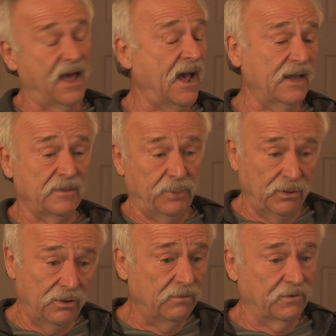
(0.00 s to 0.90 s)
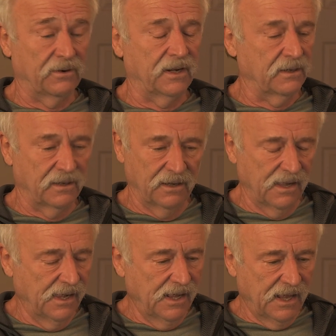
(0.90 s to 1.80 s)
had to pull over
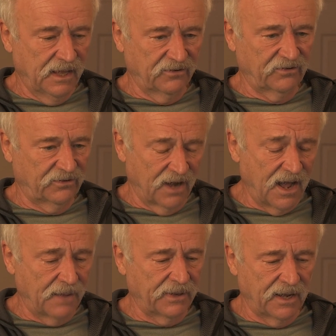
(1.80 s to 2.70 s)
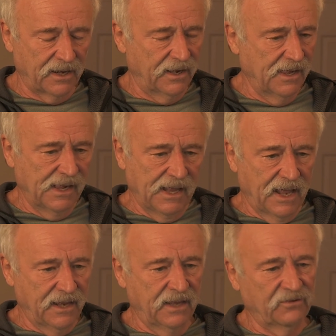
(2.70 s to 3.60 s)
and stop.
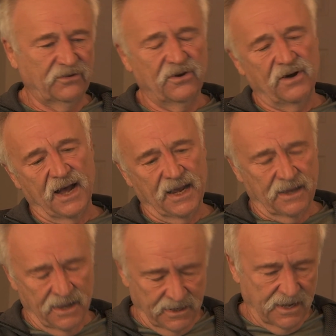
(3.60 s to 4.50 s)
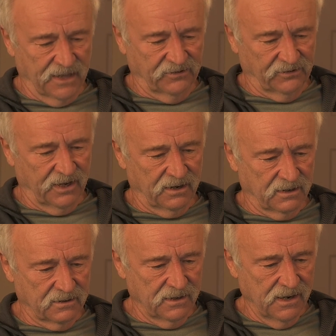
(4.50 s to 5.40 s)
And so I kind of got
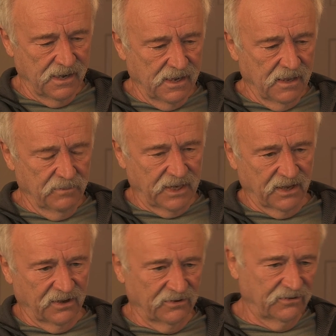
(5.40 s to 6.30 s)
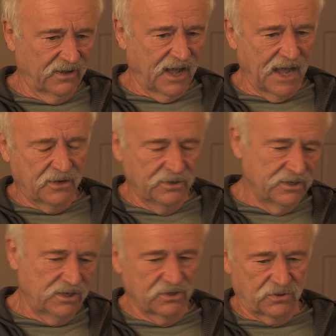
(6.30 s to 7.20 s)
scared because I couldn't
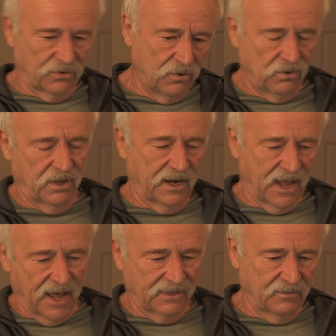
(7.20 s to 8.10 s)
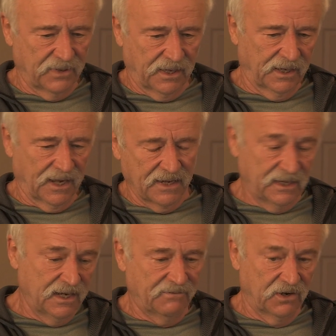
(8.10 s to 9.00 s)
control it at the beginning. I
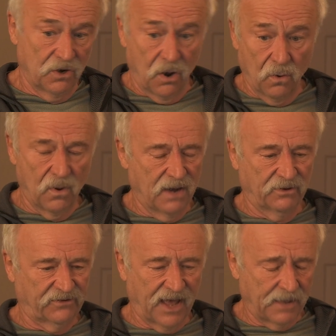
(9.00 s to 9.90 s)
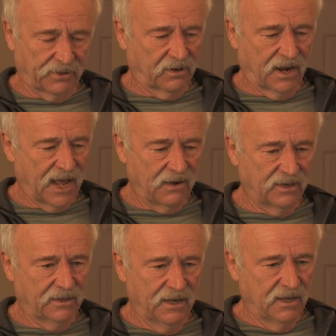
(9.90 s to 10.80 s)
didn't even know what was happening and how
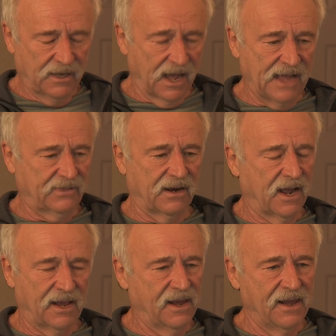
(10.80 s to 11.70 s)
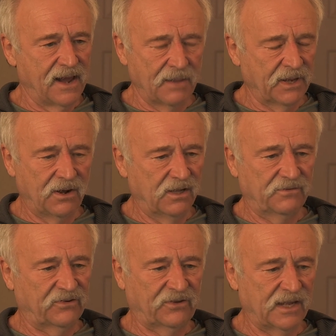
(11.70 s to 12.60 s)
it got there. I mean, all of
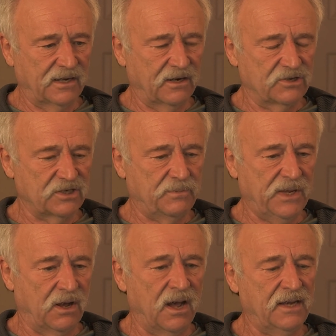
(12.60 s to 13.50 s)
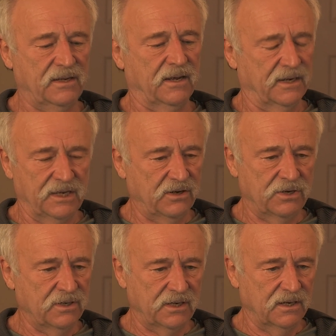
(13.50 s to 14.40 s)
a sudden it'd just be on you, and you
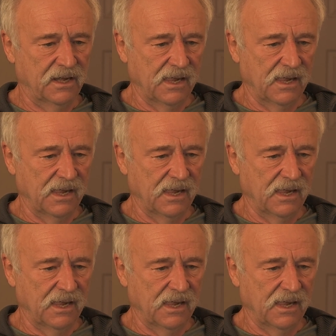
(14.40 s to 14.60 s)
couldn't.